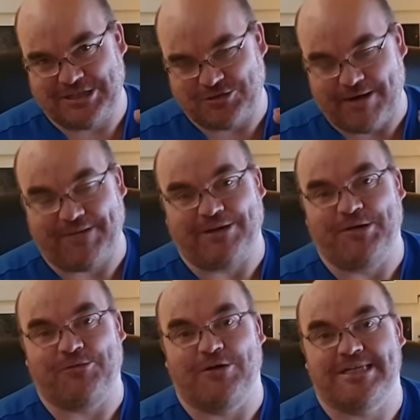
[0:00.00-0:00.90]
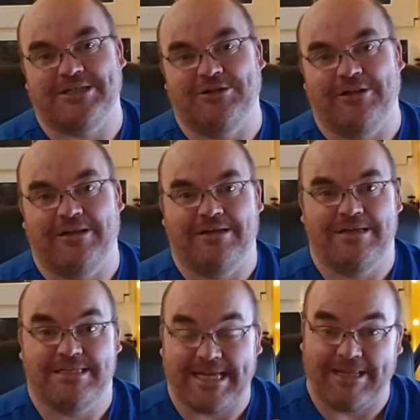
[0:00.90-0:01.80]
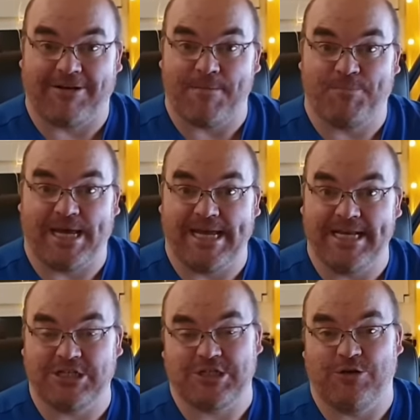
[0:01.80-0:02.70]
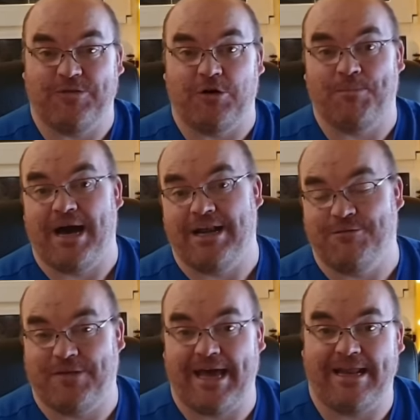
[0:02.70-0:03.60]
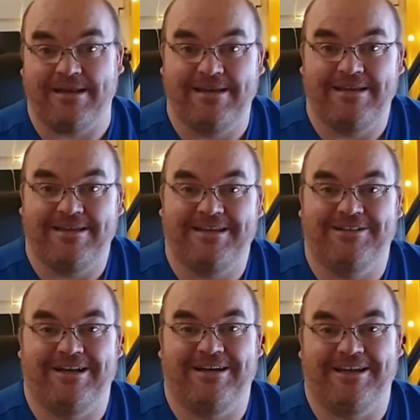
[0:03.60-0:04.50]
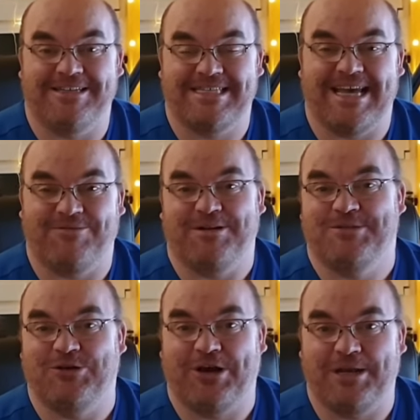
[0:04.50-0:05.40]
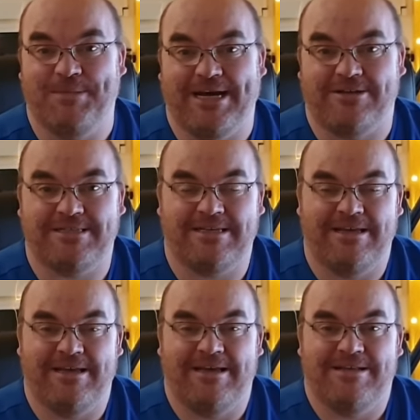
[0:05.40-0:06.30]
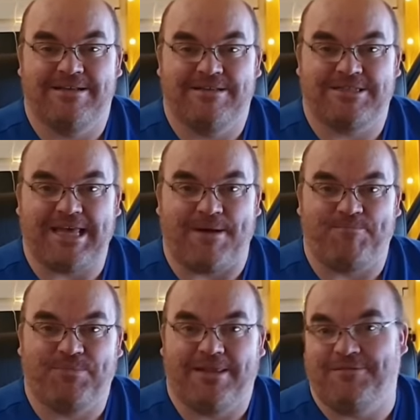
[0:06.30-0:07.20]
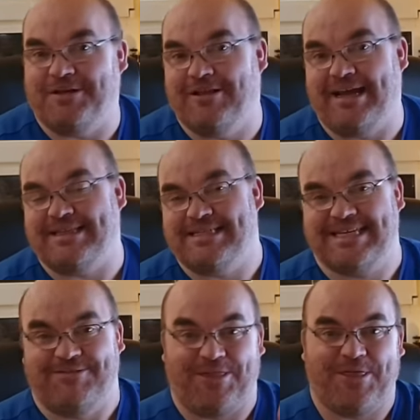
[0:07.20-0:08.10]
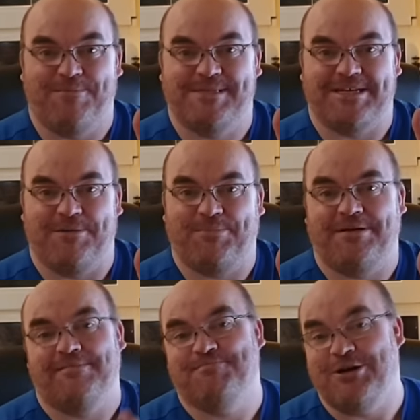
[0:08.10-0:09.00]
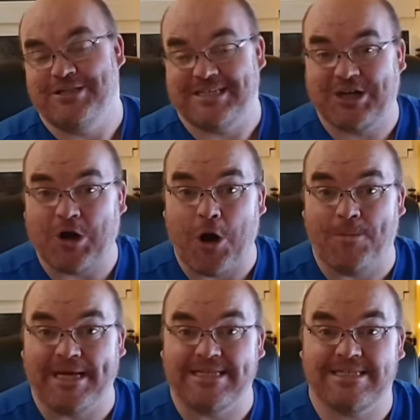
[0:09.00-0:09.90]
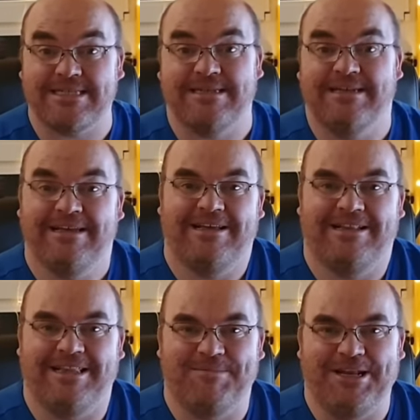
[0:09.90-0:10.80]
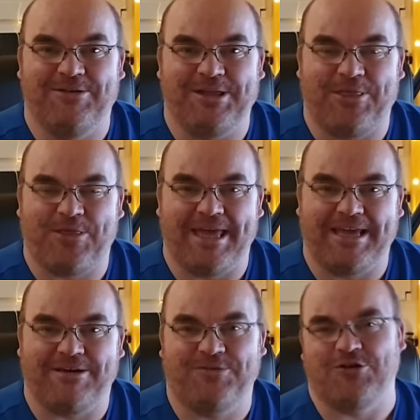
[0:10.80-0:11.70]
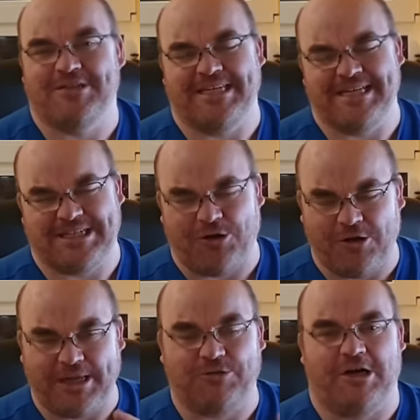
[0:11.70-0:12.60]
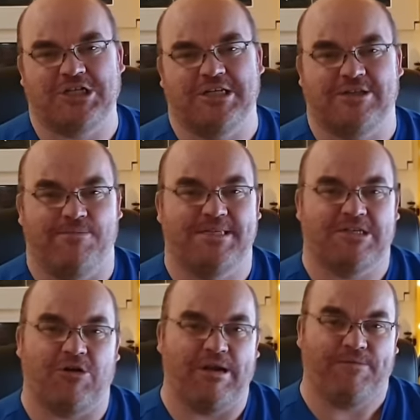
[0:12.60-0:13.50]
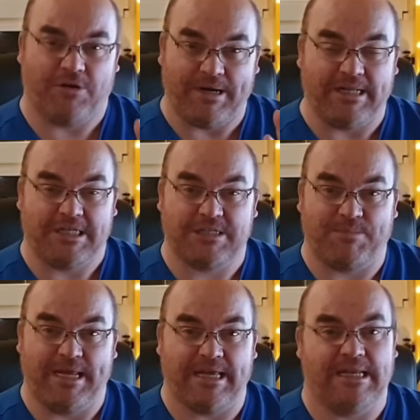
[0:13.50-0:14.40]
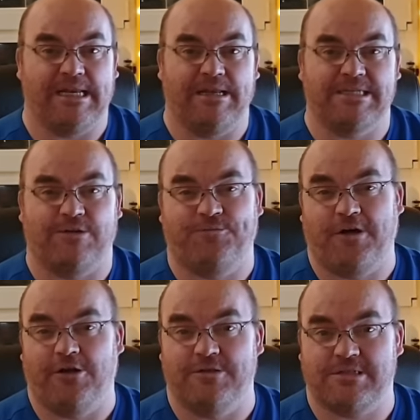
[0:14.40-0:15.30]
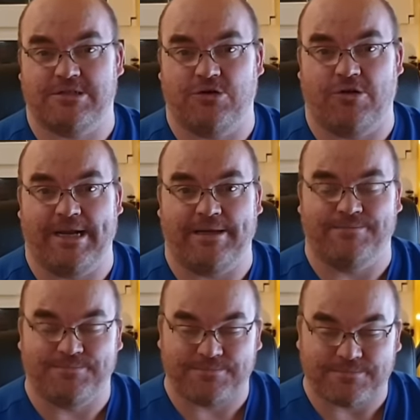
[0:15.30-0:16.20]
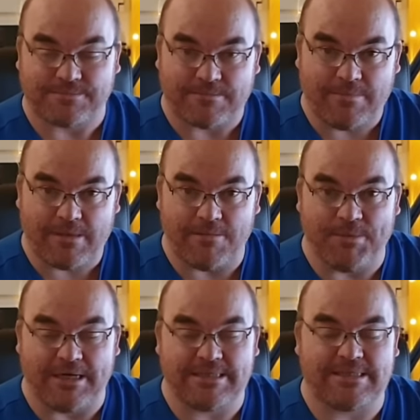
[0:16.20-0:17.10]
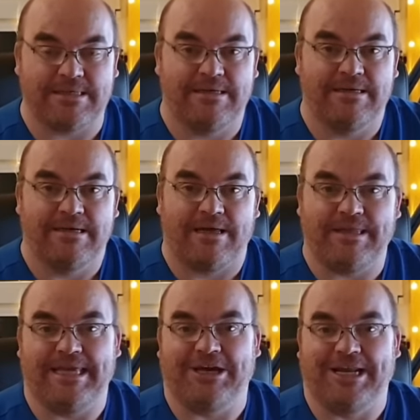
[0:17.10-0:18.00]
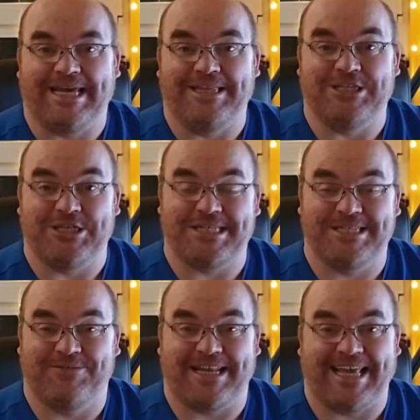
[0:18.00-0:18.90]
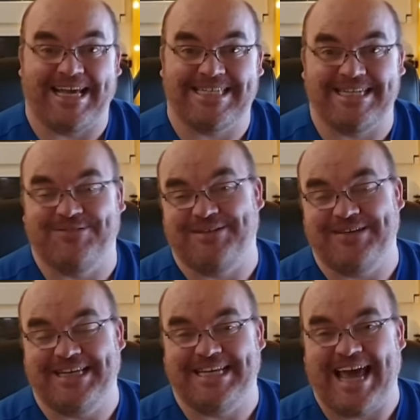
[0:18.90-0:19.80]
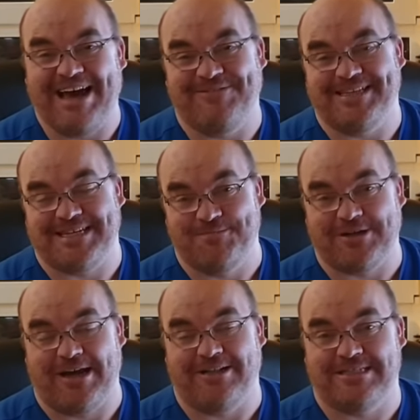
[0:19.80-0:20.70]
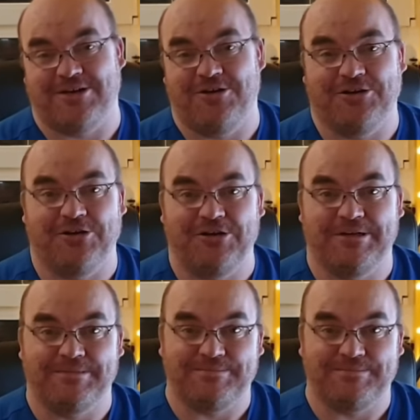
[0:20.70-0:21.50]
Traveling with Russell Telegram page. So if you're a part of that, you'll understand what I'm talking about. So yeah, if you like this, give it a thumbs up. Post a comment. Let me know what you think. Of course, it is all in Russian, so I'm sorry if you're English speaking and you didn't sort of follow the story. But I think you kind of get the gist of it, I guess, even if you didn't have the subtitles on or